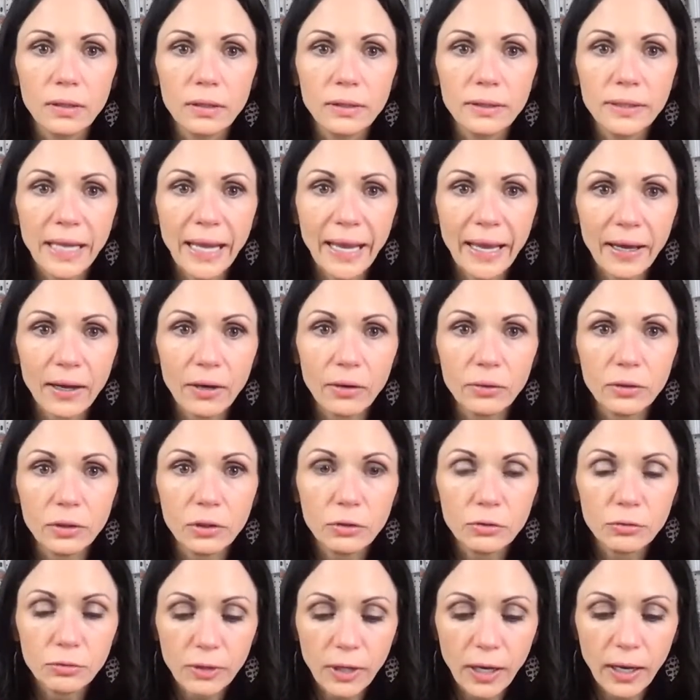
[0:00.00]
now
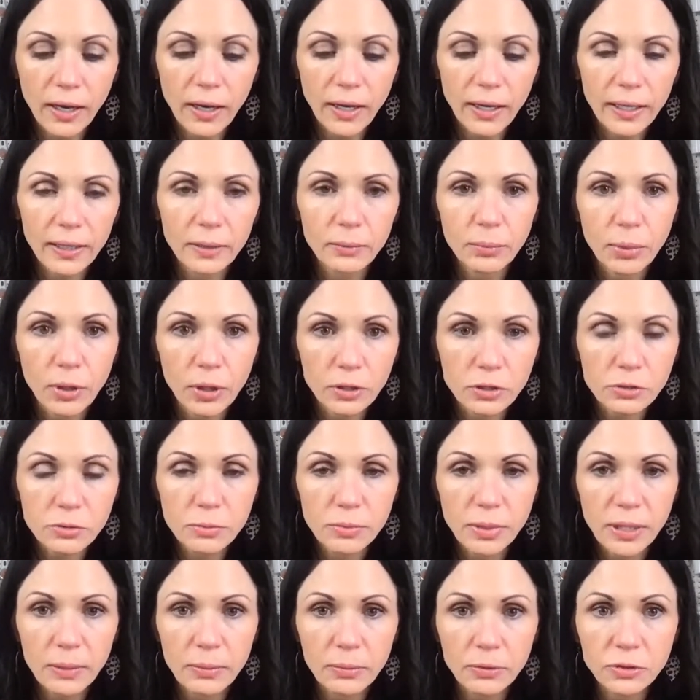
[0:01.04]
you've got parchment
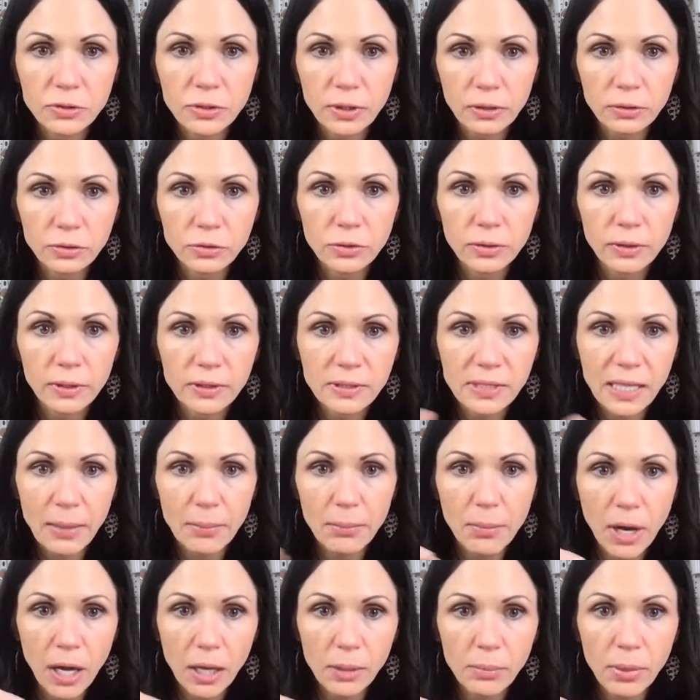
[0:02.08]
paper stuck to it because that
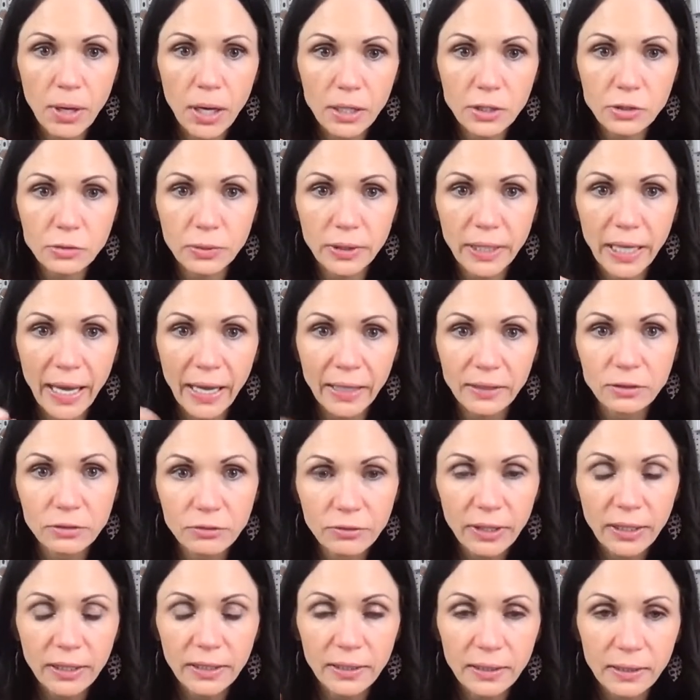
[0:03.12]
Mod Podge
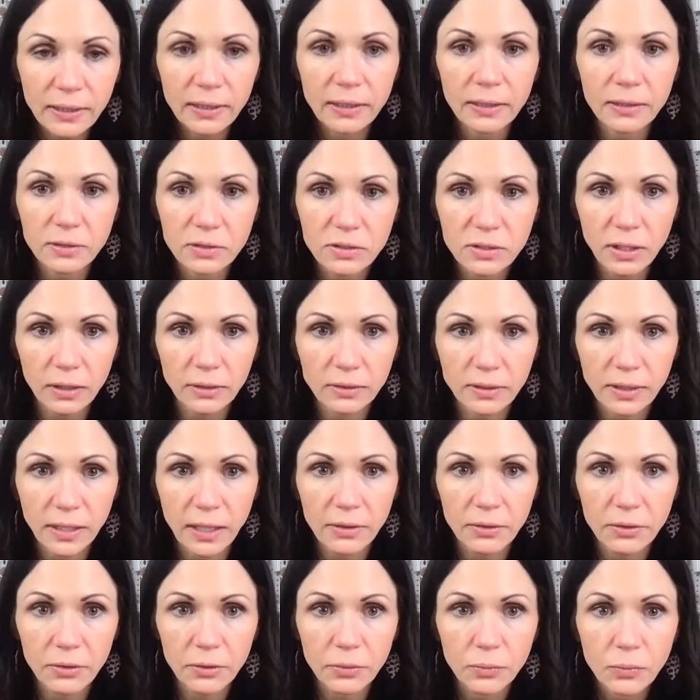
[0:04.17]
reactivated and it stuck
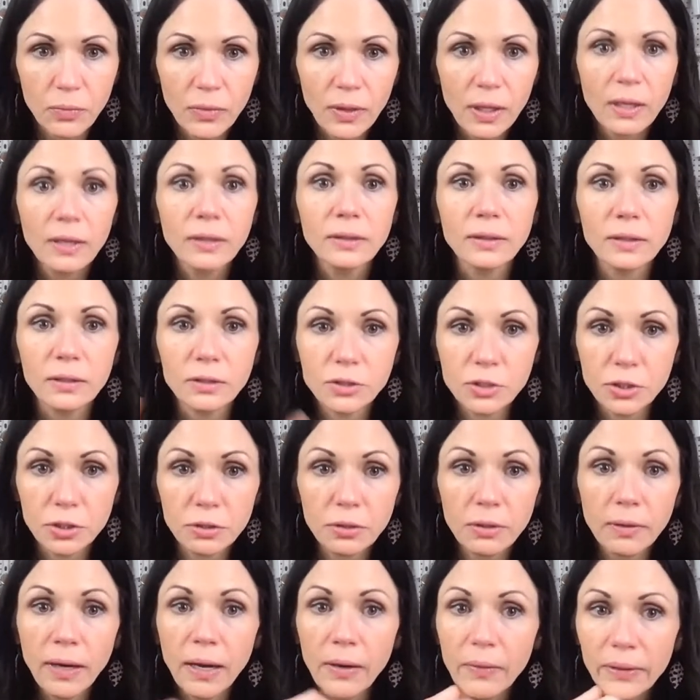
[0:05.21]
together. Now, do you
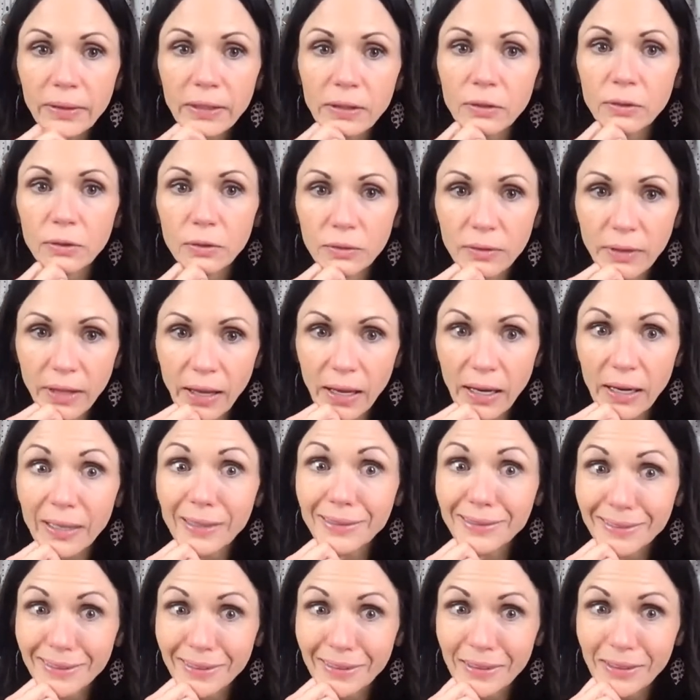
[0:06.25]
know how I learned that? I
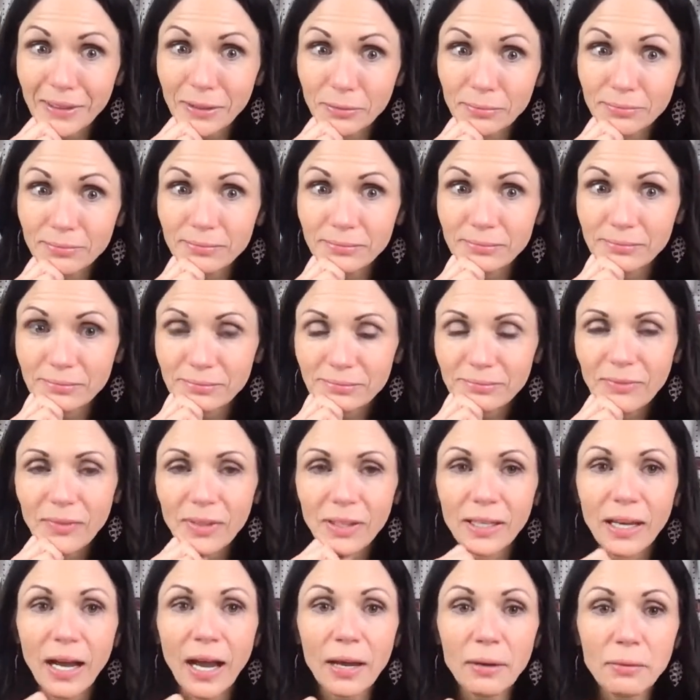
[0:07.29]
did it.
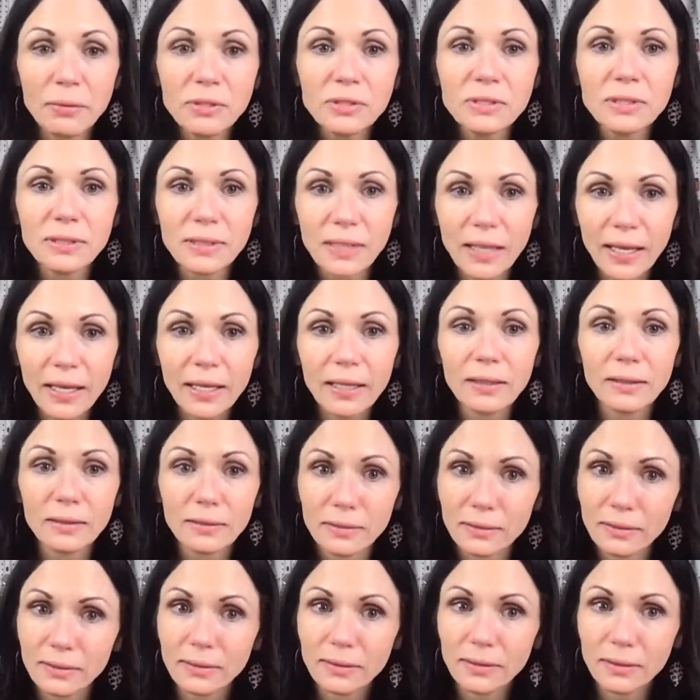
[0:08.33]
Like I was like
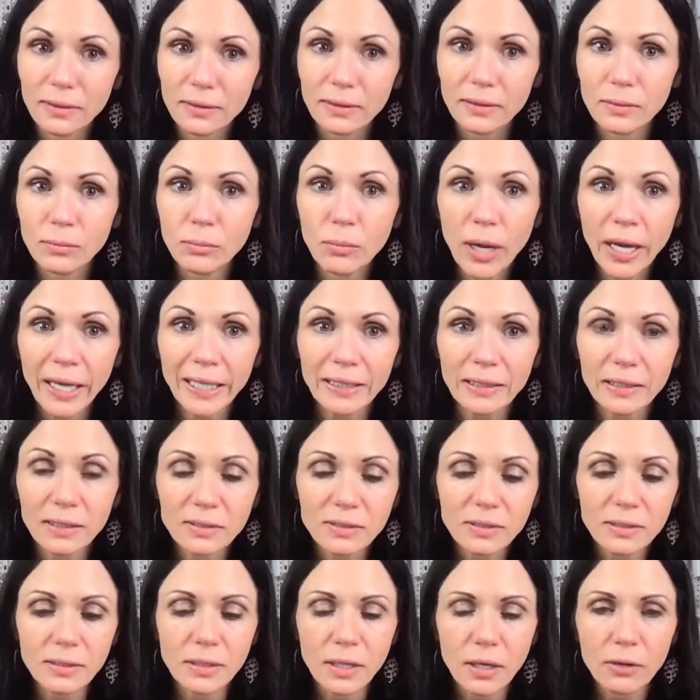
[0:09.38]

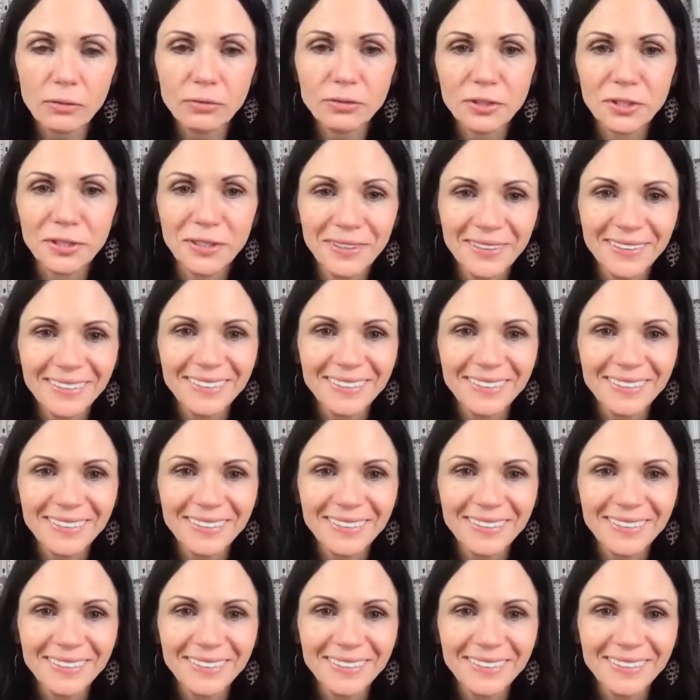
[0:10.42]
mindless enough to